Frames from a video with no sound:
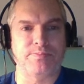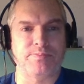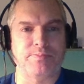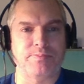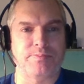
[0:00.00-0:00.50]

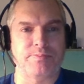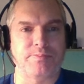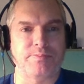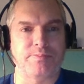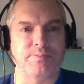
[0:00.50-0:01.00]

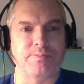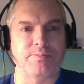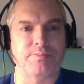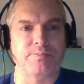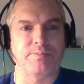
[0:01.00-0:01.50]

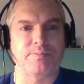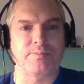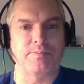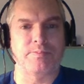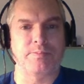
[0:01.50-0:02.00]

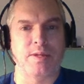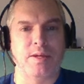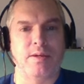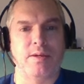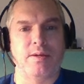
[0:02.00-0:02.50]

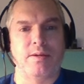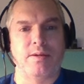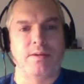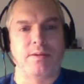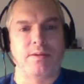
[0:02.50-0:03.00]

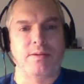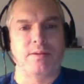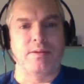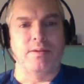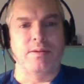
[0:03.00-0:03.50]
(silence)